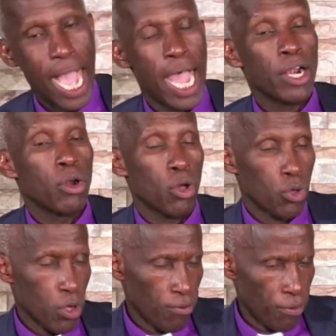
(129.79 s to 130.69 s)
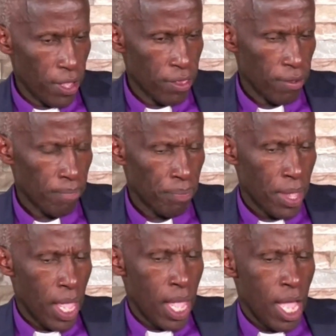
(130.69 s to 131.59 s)
Unlock your faith.
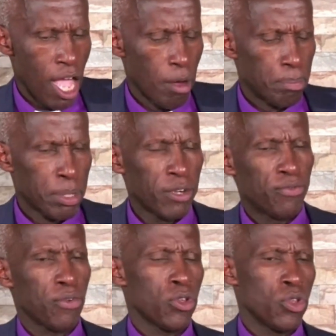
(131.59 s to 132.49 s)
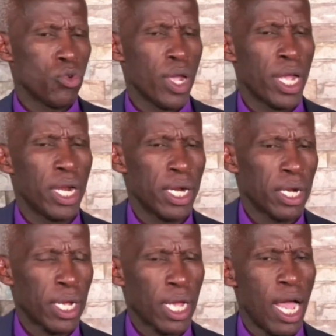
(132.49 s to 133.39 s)
I prayed for you and
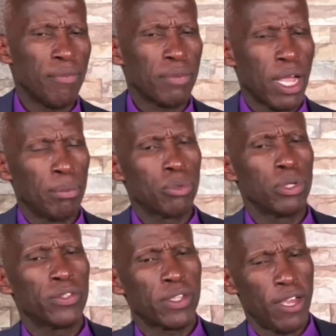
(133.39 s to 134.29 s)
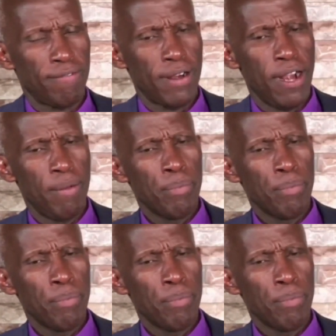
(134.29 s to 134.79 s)
I've come to discover